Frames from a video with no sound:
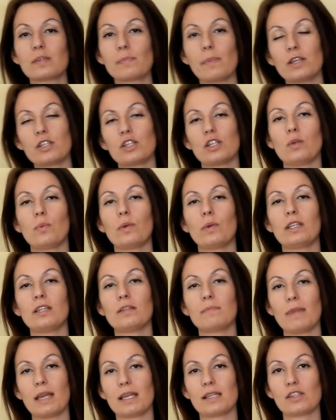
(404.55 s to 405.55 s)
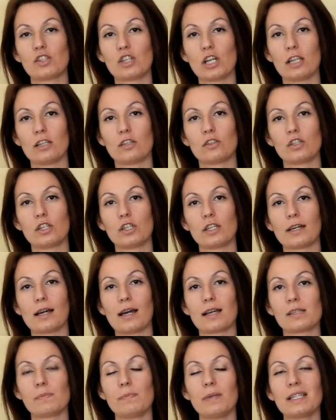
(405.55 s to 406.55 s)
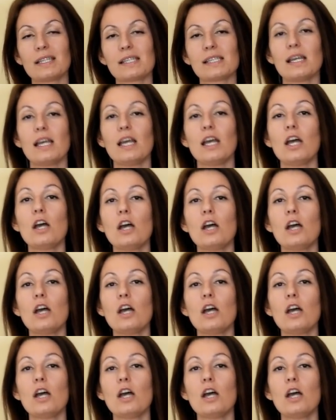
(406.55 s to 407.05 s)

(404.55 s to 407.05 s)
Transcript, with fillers: especially when it makes challenging aspects,